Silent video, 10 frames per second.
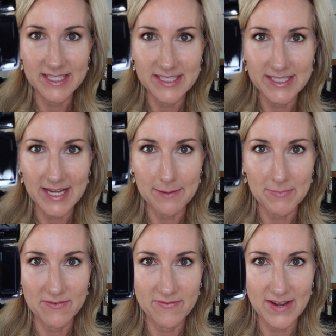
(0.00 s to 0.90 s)
the same
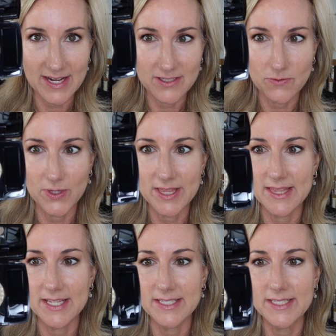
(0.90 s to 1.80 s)
effect with
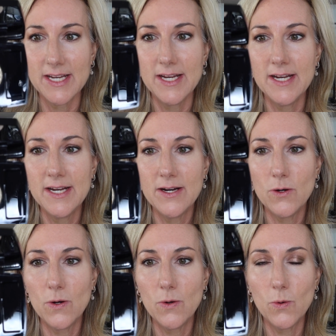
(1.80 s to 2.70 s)
this
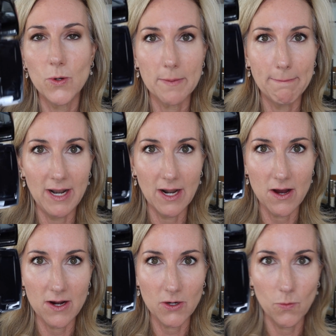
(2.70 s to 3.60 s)
Or
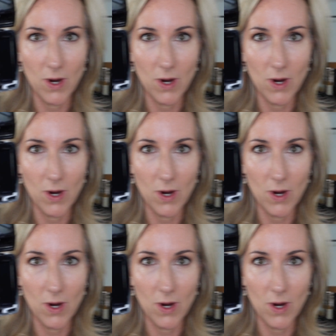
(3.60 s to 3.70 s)
Blanc